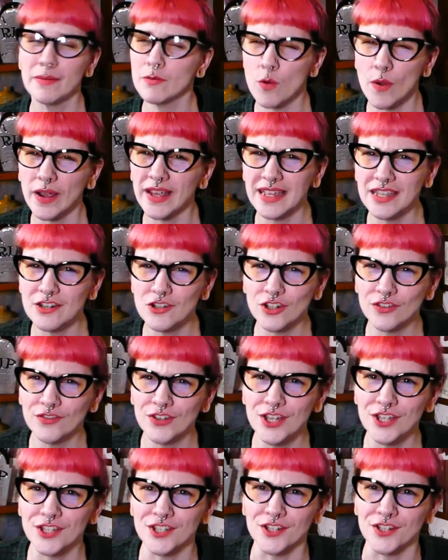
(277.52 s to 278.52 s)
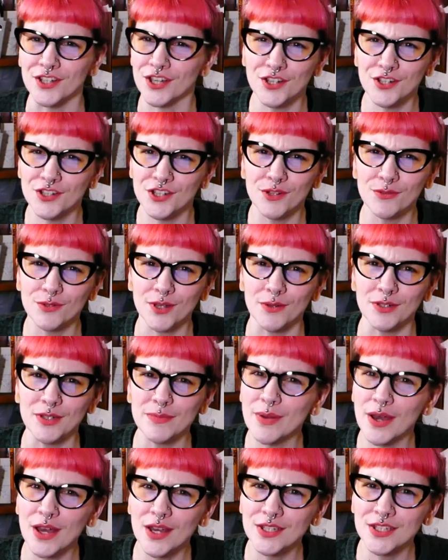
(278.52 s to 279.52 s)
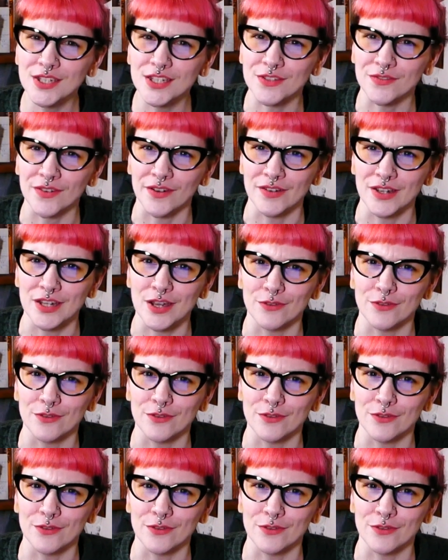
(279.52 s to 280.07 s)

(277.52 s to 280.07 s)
I'm quite introverted and don't go to parties very